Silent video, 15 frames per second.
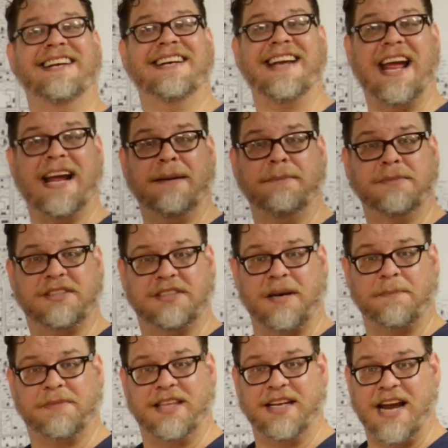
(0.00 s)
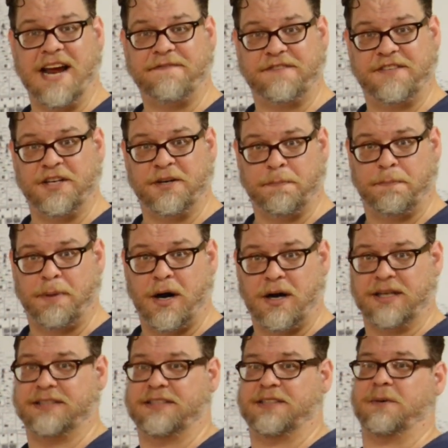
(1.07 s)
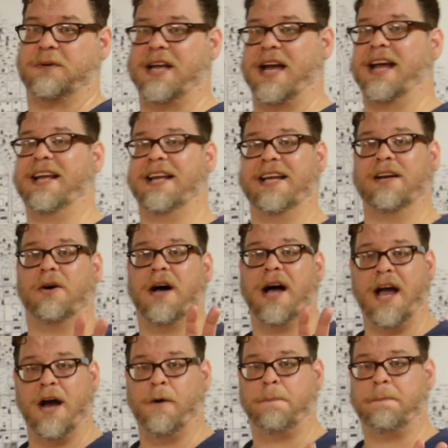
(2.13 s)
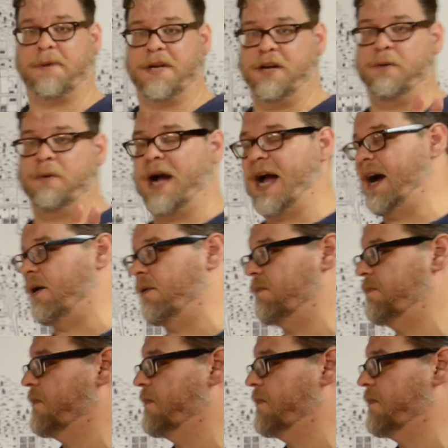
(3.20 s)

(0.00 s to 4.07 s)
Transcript: name something after your boss, okay? It'll help you out.